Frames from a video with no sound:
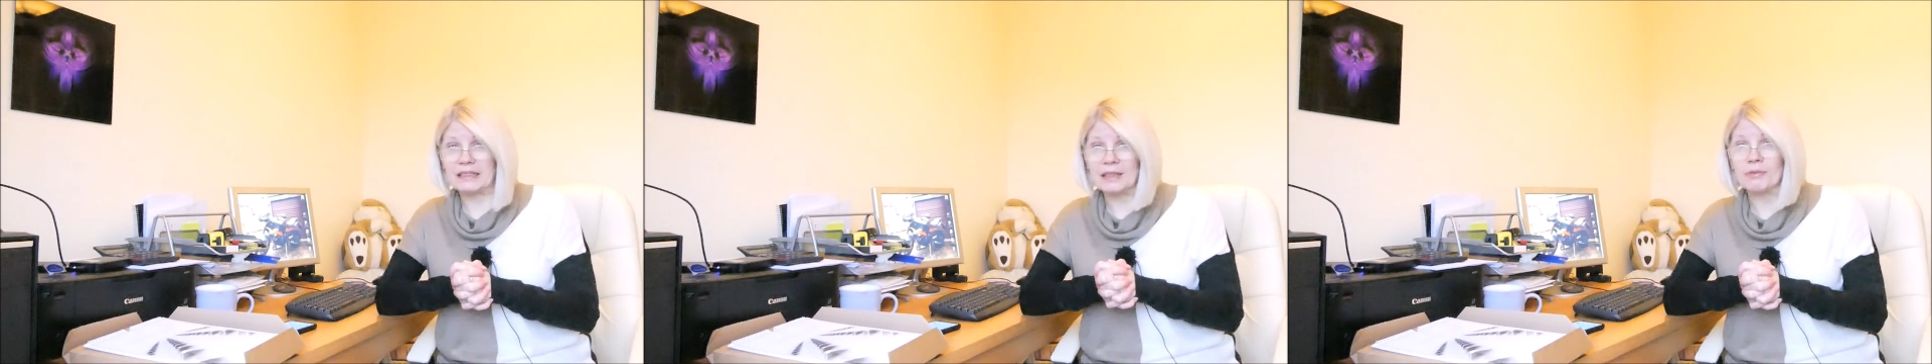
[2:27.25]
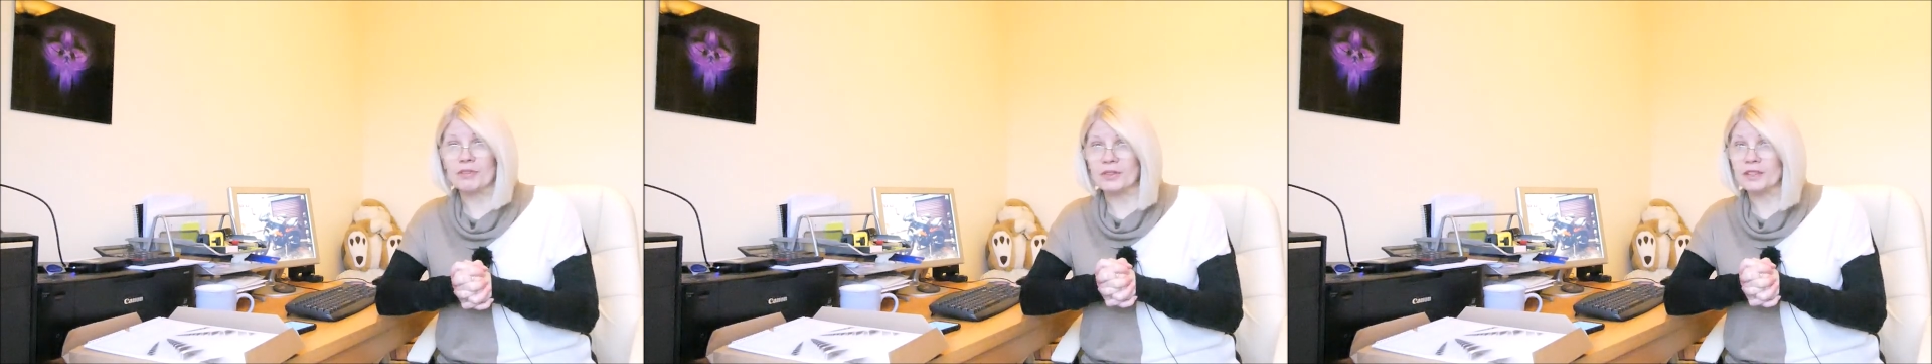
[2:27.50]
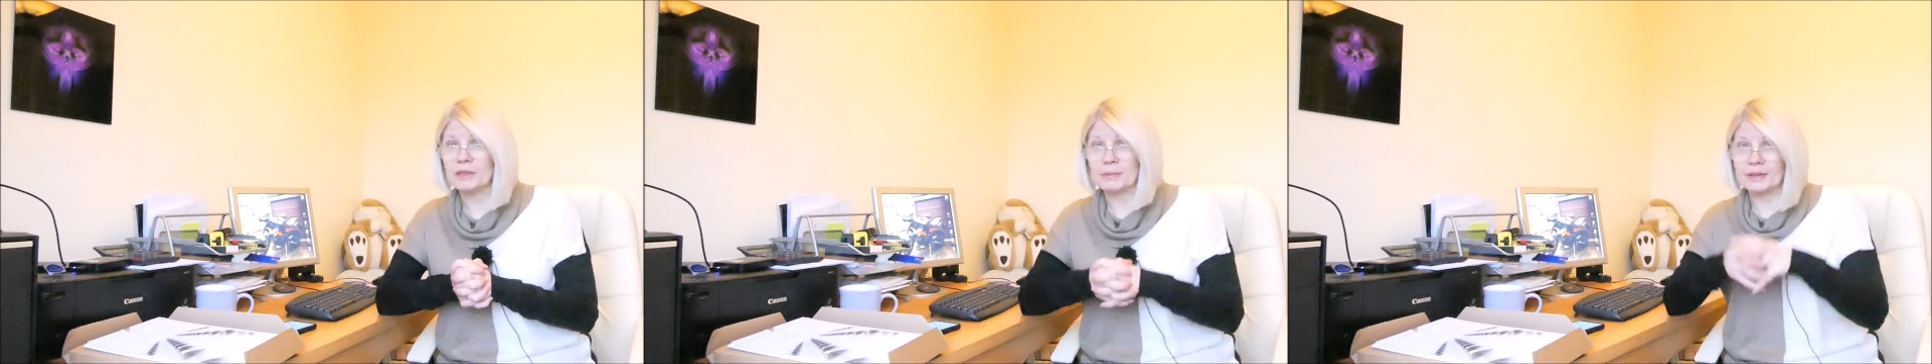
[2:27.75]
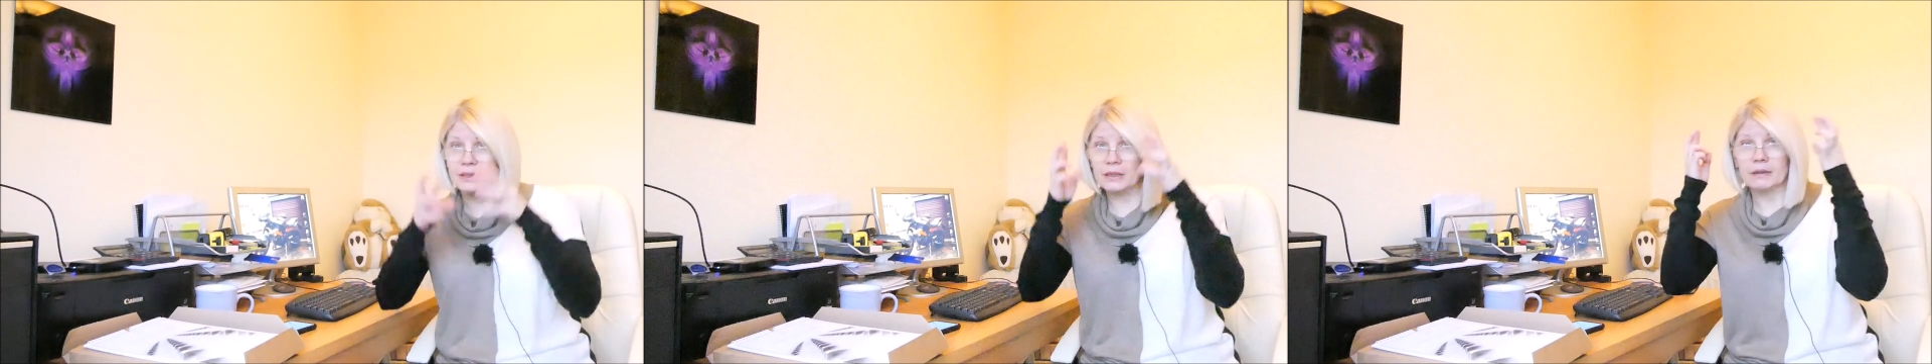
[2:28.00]
time for
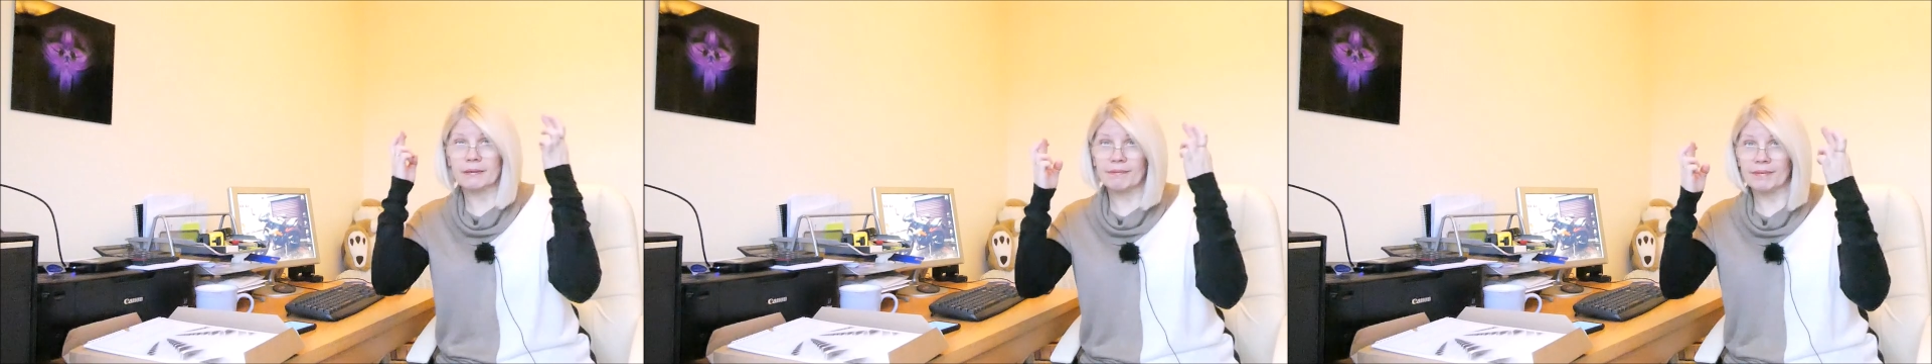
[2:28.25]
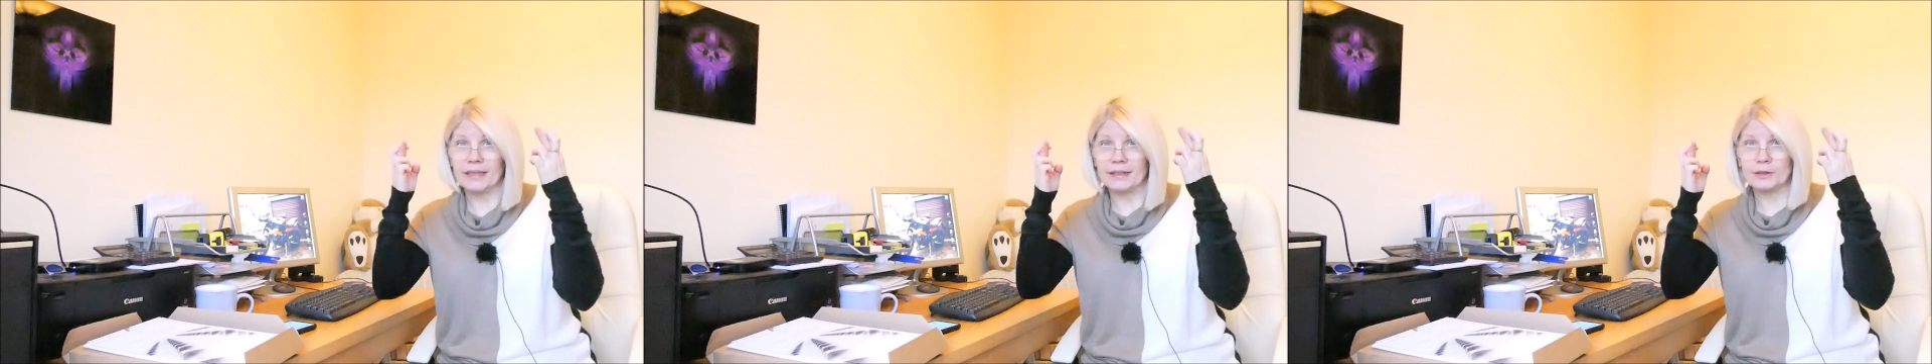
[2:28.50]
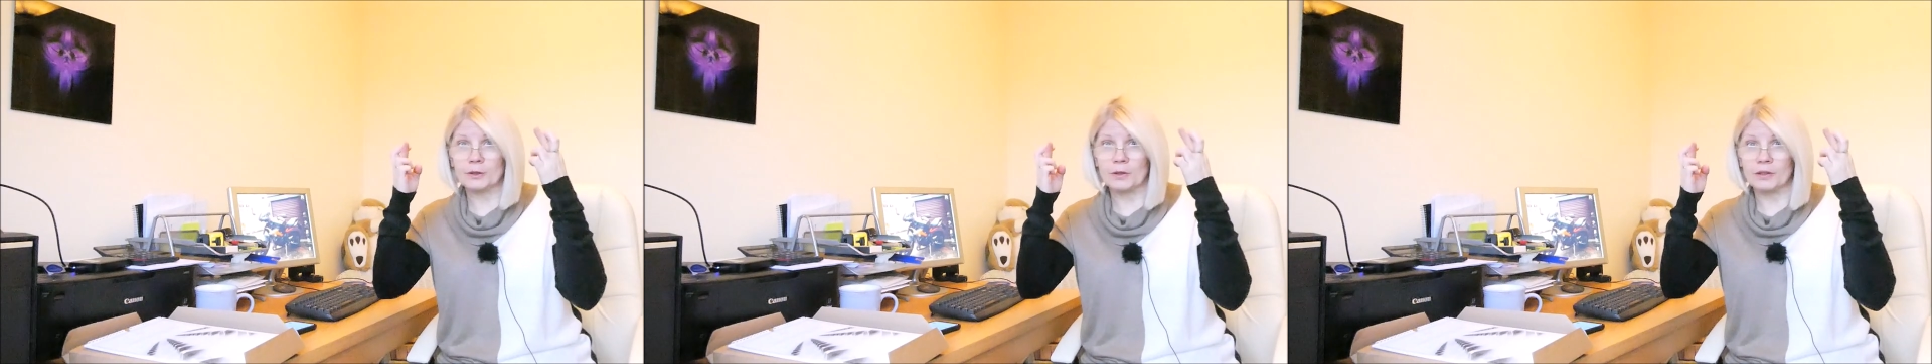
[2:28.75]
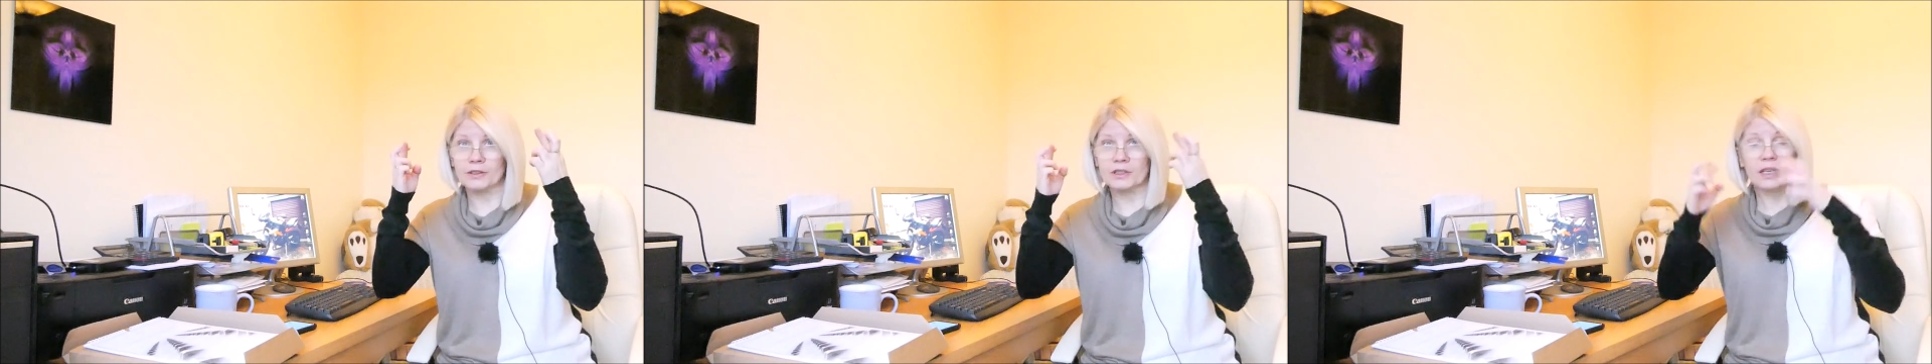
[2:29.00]
Christmas. Fingers
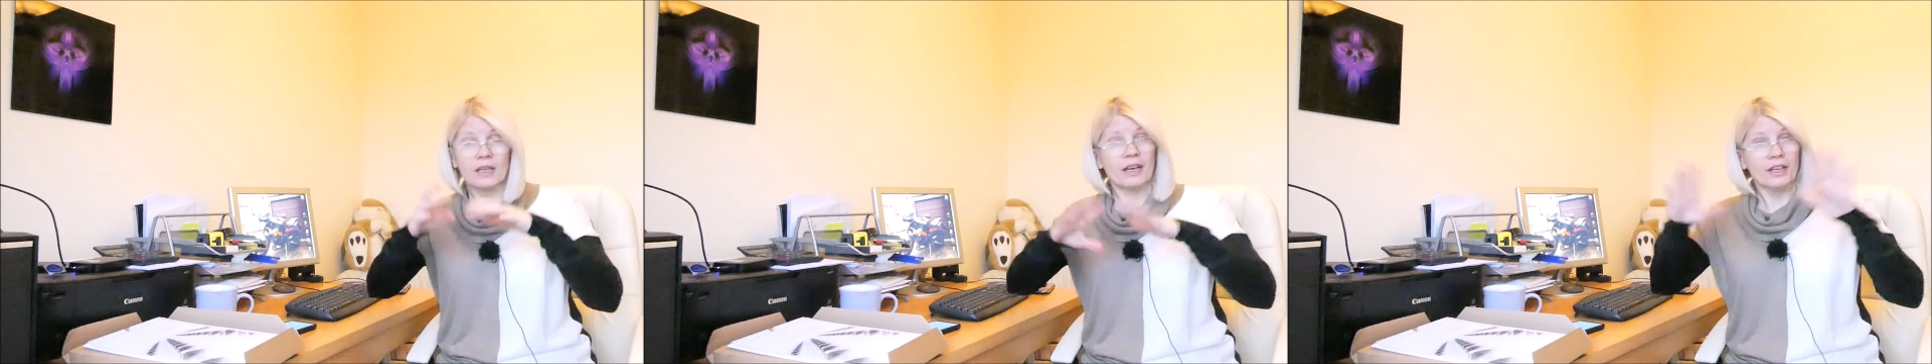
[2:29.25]
crossed.